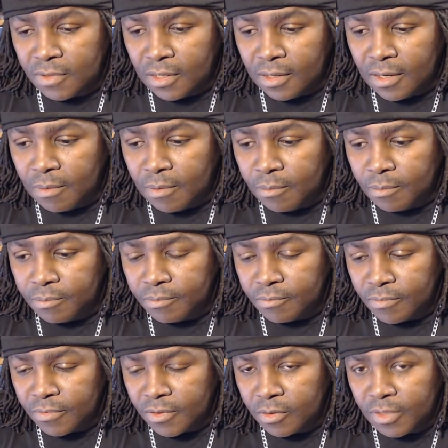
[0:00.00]
Um,
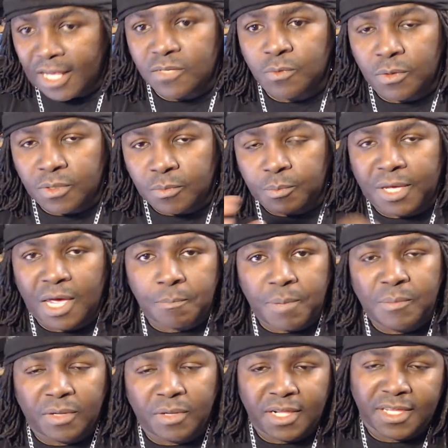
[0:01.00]
that's what kept
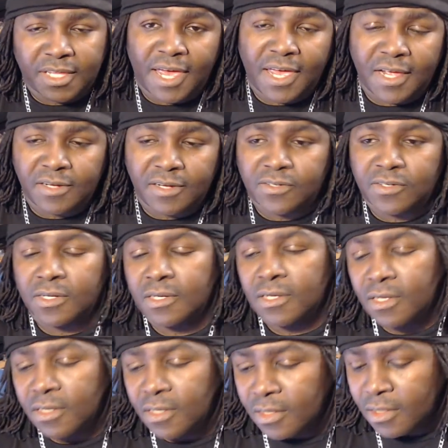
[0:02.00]
people engaged.
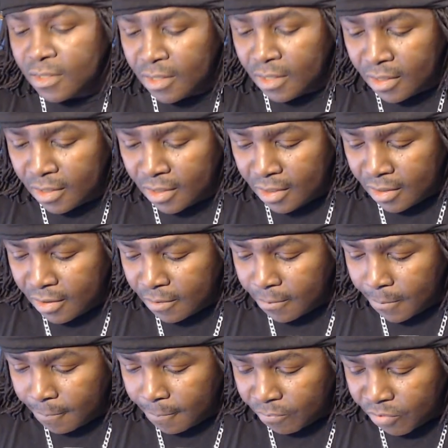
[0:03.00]
Uh,
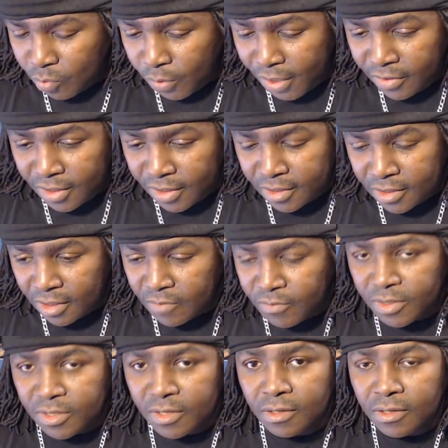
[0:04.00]
the way they
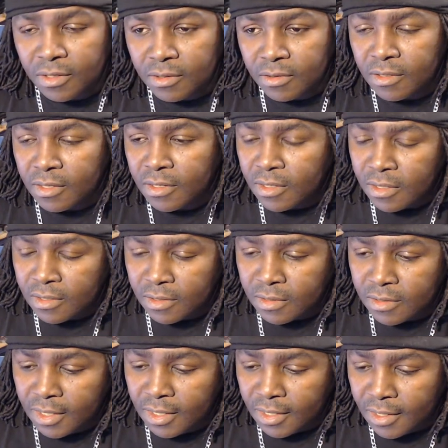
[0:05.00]
delivered the
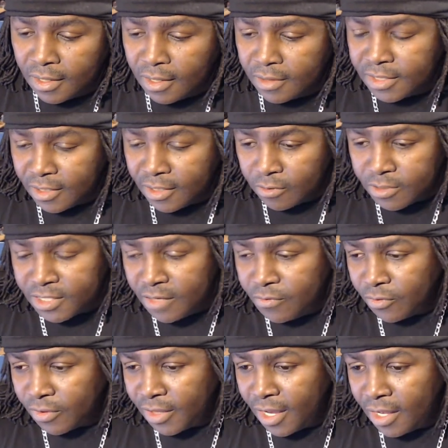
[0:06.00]
the uh, DLC
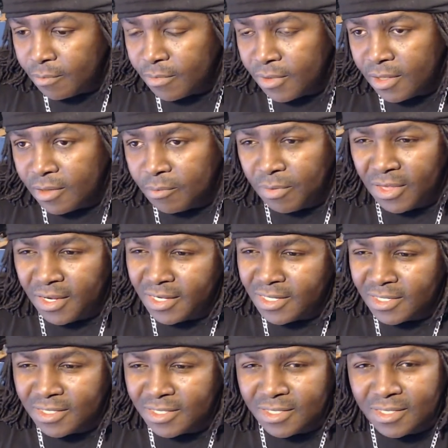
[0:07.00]
for that. But then they
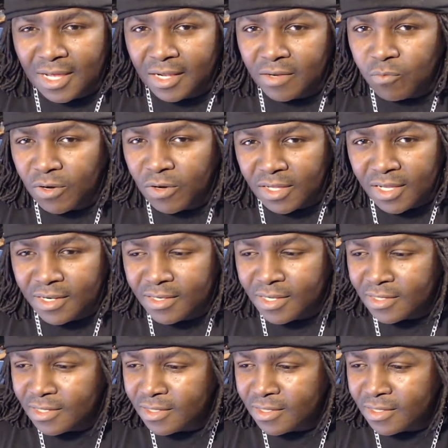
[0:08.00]
just they really did.